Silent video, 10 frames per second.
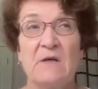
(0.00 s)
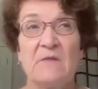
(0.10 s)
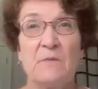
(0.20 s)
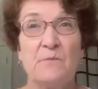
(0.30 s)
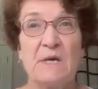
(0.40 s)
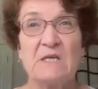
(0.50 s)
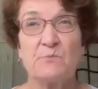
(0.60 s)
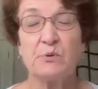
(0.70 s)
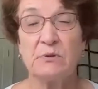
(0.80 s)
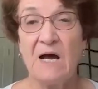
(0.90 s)
The
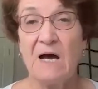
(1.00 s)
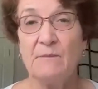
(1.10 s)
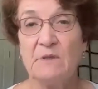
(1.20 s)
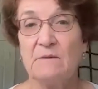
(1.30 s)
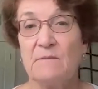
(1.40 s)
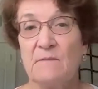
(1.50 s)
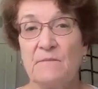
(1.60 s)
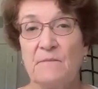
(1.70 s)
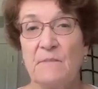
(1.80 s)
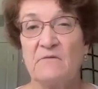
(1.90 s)
biggest problem
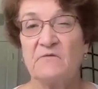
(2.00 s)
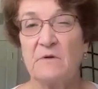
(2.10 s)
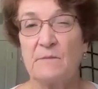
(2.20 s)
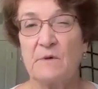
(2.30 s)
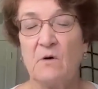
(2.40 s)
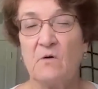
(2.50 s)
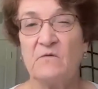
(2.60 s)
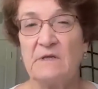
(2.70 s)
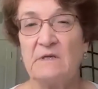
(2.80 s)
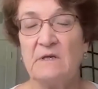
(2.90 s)
from
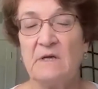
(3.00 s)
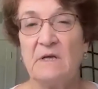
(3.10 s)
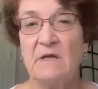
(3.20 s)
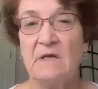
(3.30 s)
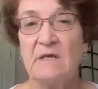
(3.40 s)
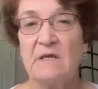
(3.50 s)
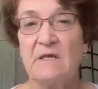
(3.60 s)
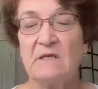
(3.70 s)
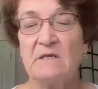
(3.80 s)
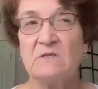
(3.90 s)
COVID
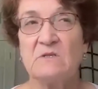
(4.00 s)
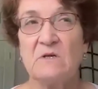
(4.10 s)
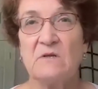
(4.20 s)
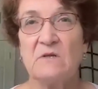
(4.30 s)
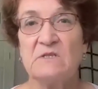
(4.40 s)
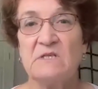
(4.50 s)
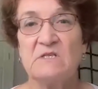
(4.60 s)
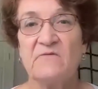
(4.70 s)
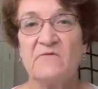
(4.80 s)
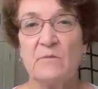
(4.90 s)
is the
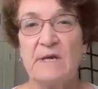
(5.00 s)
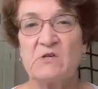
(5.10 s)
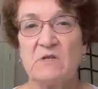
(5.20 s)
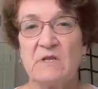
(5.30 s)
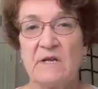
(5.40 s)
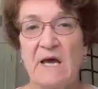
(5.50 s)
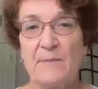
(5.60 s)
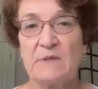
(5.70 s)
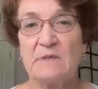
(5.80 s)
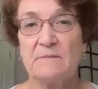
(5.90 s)
disinformation that
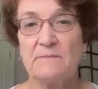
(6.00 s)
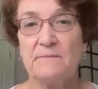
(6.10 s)
happened,